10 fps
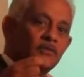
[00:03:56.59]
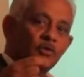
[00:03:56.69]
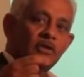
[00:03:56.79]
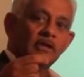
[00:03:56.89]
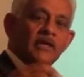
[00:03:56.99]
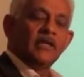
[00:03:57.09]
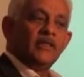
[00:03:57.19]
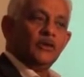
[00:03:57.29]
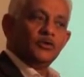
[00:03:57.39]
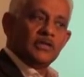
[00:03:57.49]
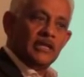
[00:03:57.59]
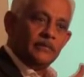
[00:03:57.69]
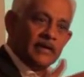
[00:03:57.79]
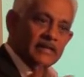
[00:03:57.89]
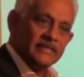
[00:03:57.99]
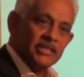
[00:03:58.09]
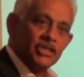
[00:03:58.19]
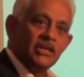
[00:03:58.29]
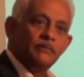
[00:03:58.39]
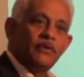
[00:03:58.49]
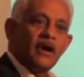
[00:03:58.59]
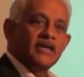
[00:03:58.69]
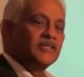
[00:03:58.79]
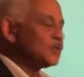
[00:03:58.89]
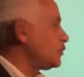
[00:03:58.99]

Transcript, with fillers: so the, there was a liberalization in price,